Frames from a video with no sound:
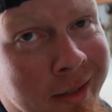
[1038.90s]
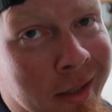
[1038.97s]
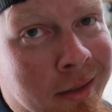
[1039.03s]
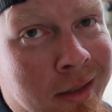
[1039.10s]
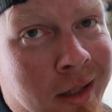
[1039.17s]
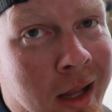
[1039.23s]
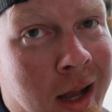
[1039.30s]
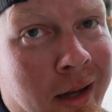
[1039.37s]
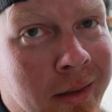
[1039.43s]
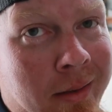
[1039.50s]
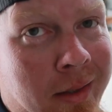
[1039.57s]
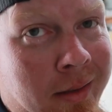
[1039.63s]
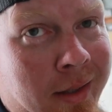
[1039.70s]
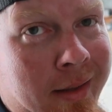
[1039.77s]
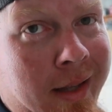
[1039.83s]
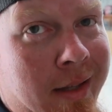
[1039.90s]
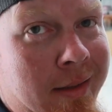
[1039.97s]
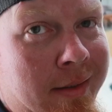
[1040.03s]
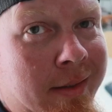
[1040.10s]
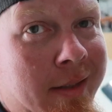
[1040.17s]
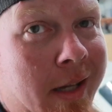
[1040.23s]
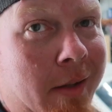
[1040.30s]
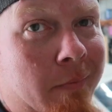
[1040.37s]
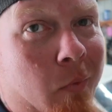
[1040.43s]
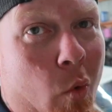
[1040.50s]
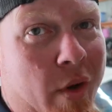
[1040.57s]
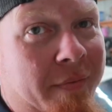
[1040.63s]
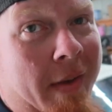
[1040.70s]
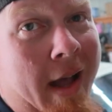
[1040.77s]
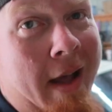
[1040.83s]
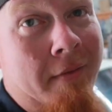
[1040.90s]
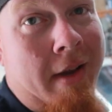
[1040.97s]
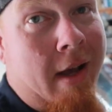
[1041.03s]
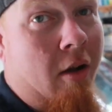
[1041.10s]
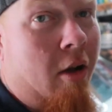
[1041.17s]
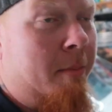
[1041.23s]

6 o'clock. I think it's 10:45 now,